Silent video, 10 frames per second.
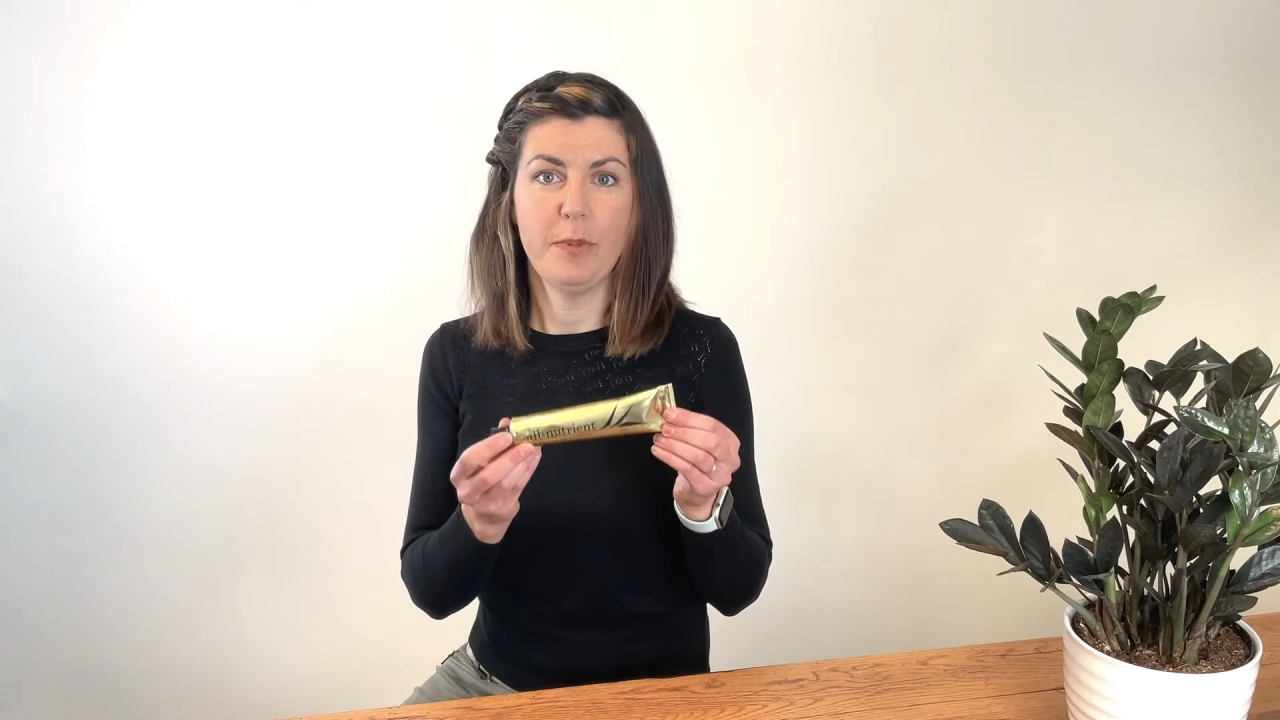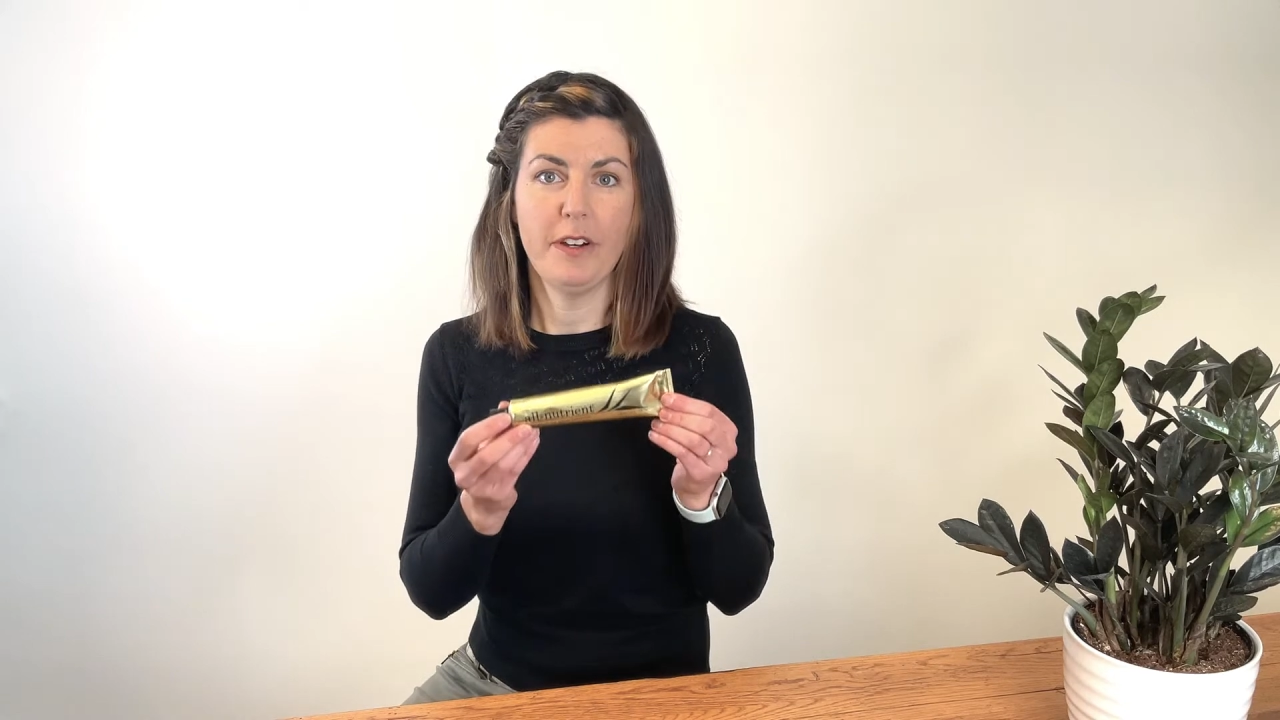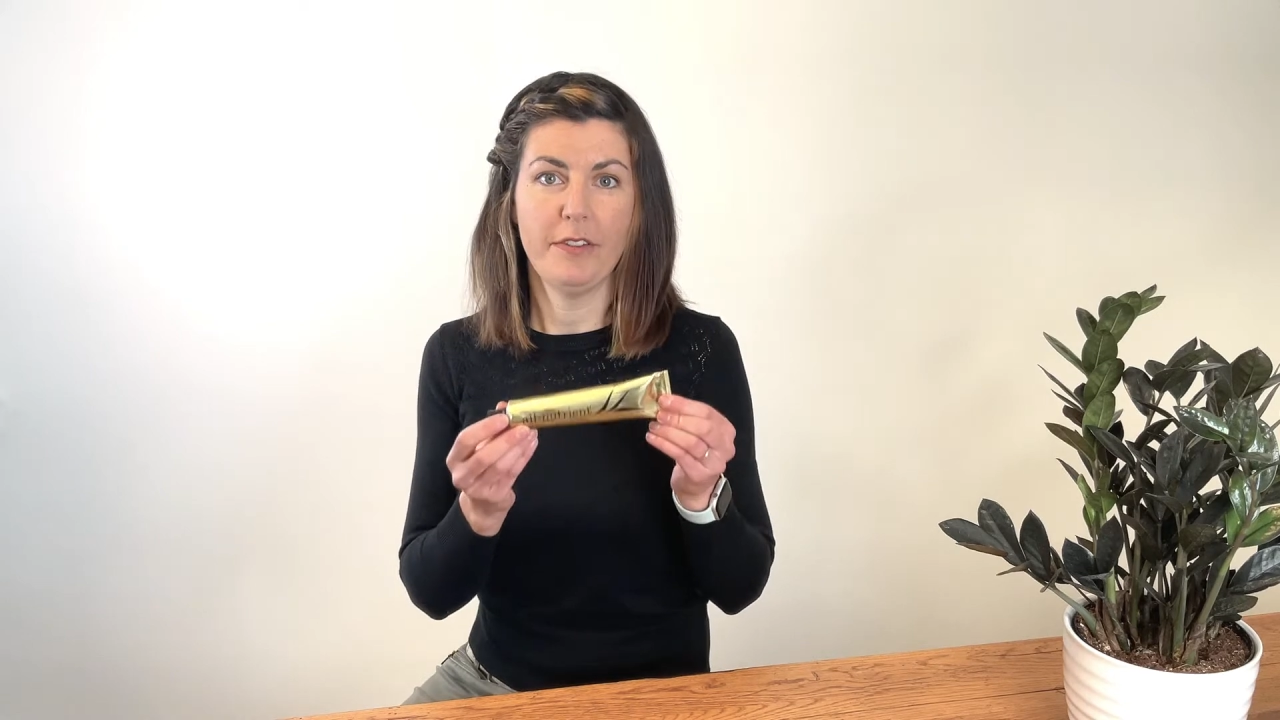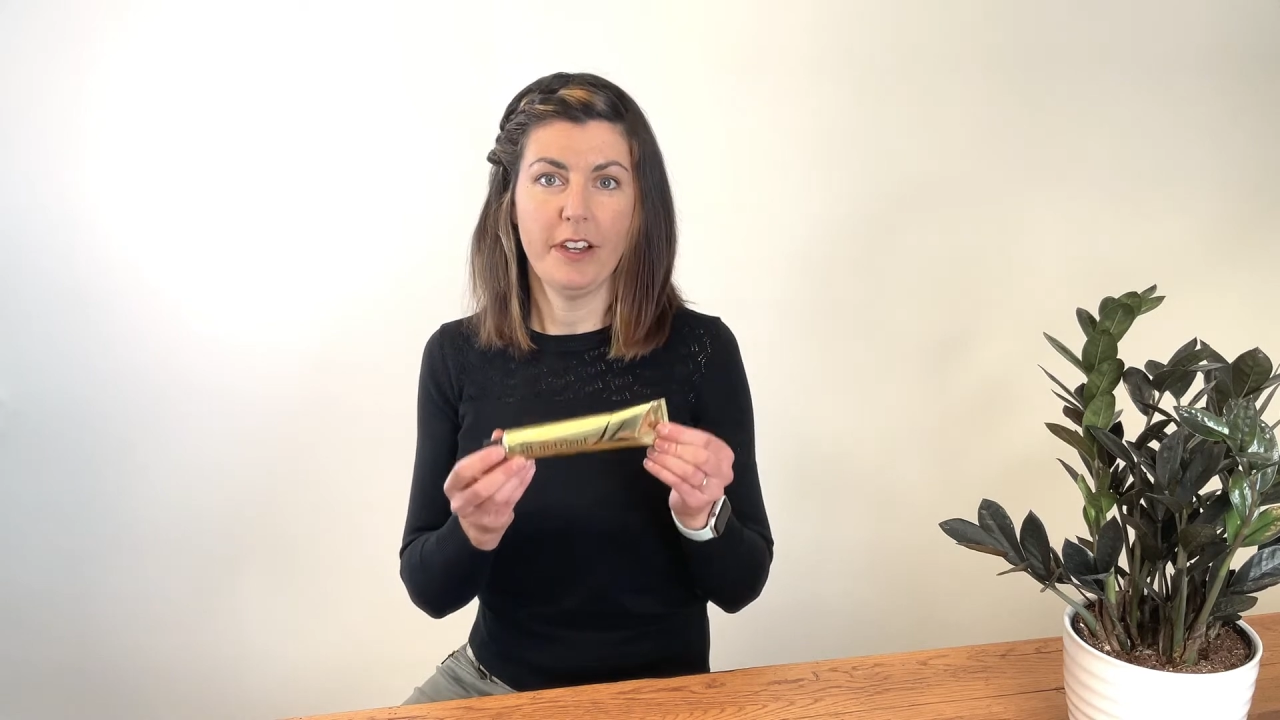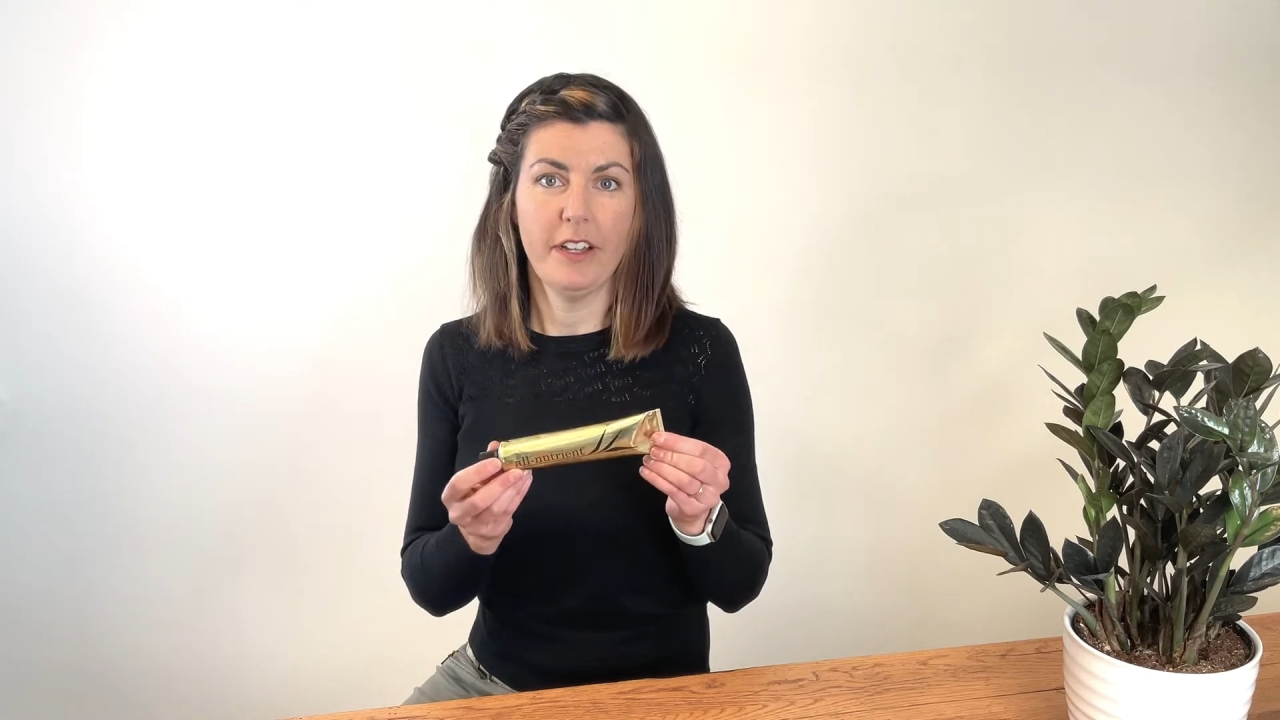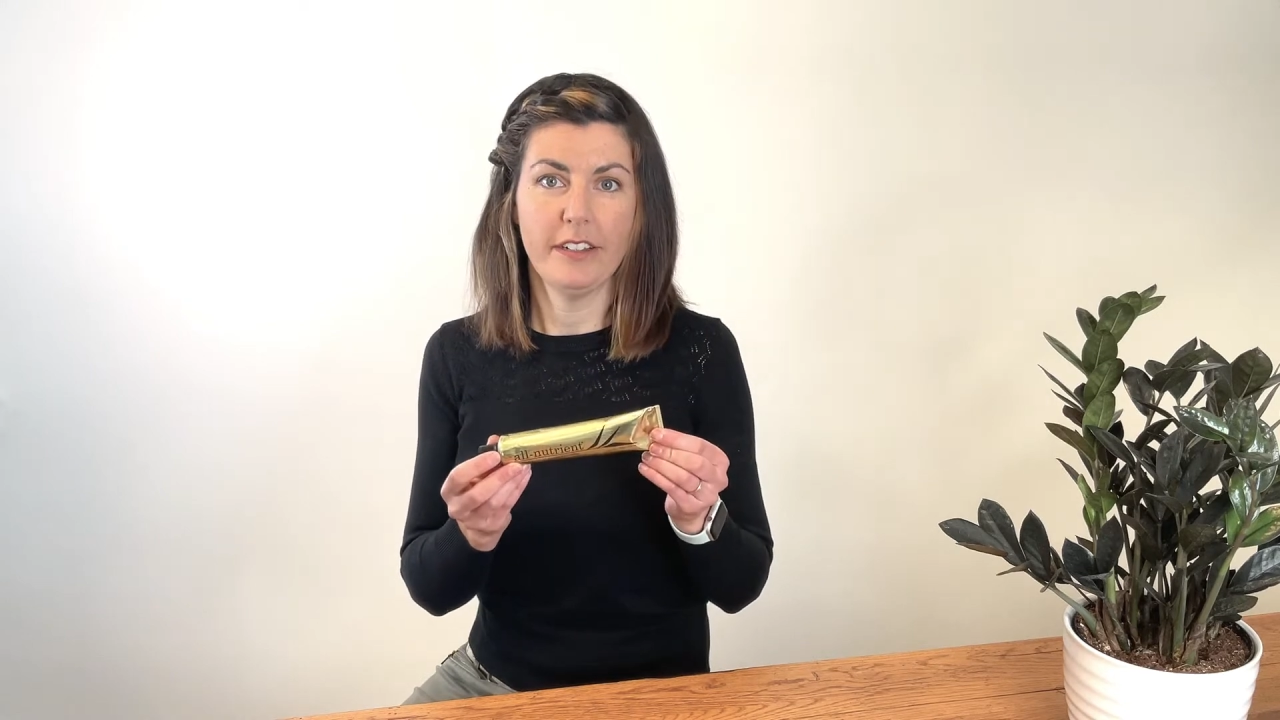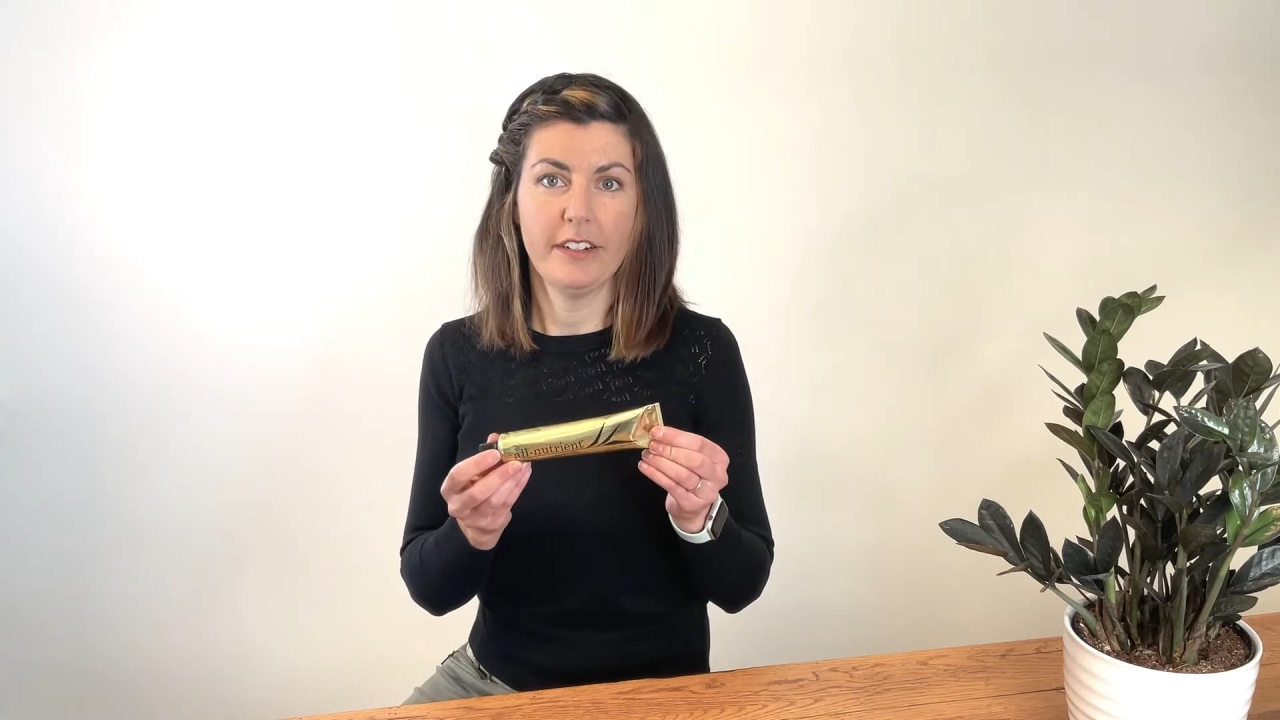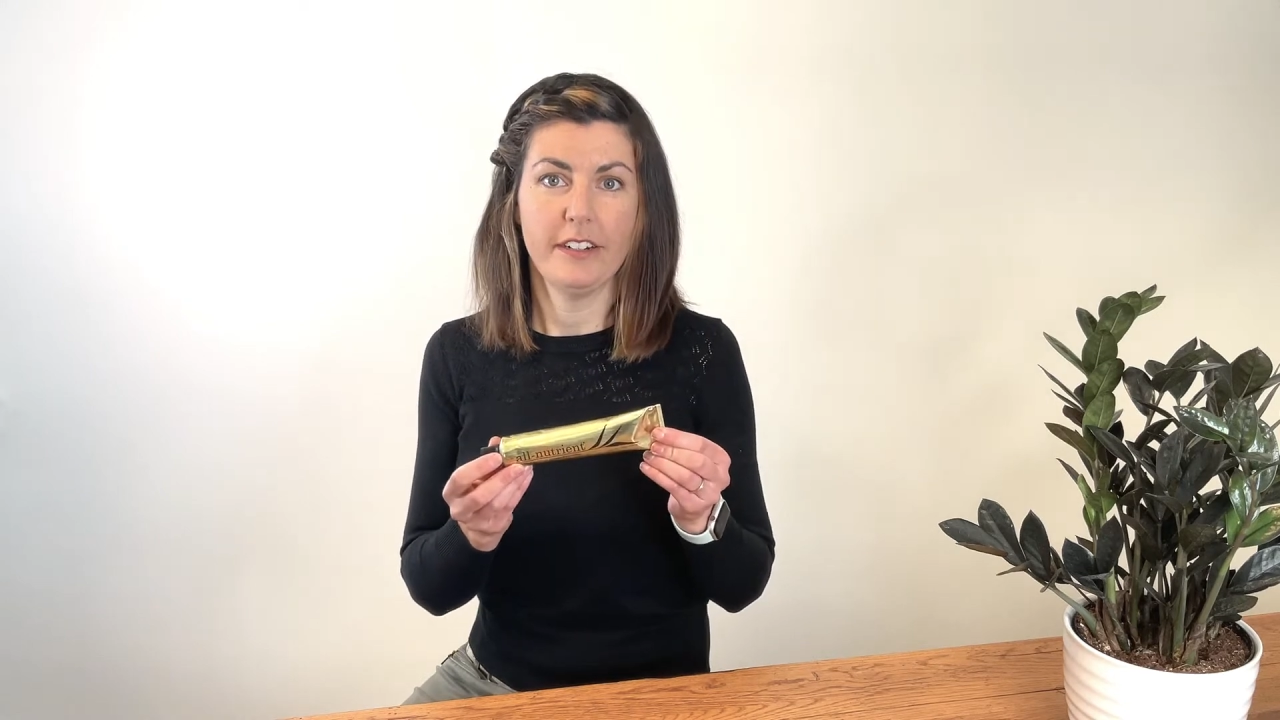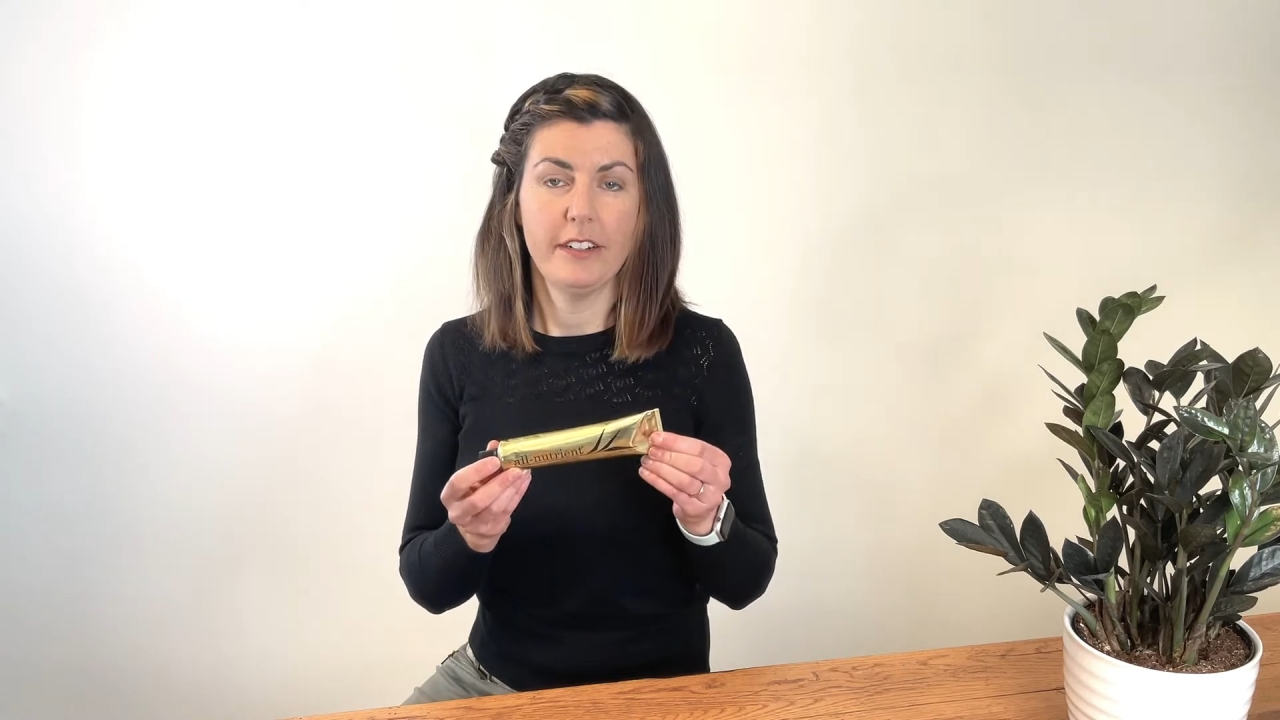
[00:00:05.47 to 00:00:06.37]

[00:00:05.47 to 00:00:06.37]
of color.